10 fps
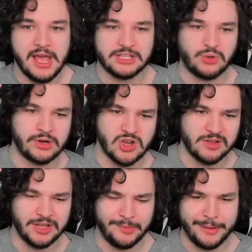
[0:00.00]
And so we're going to
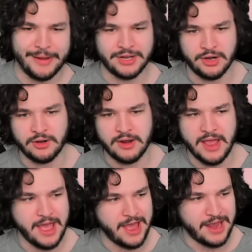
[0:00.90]
talk a little bit about here
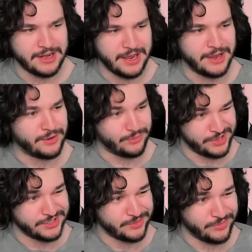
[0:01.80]
and
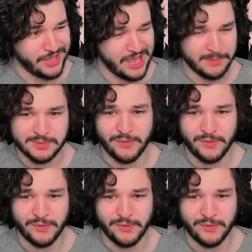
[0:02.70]
run some games.